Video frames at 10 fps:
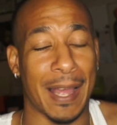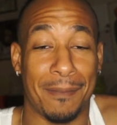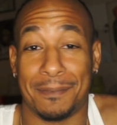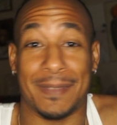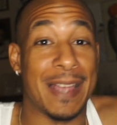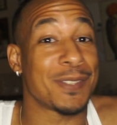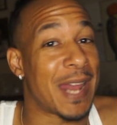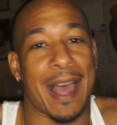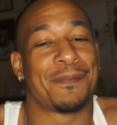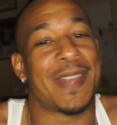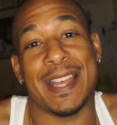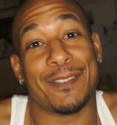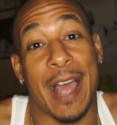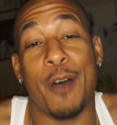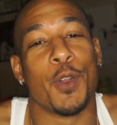I
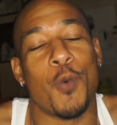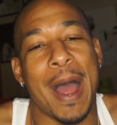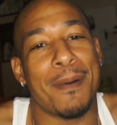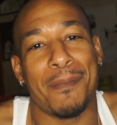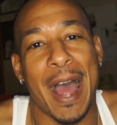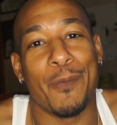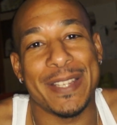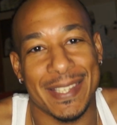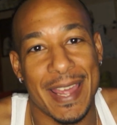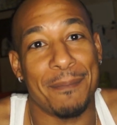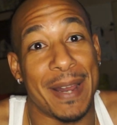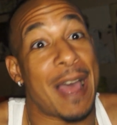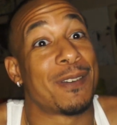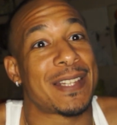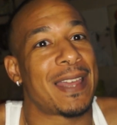don't know why my mind went to that, but
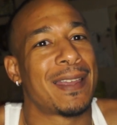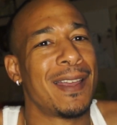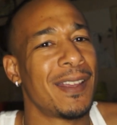I was like,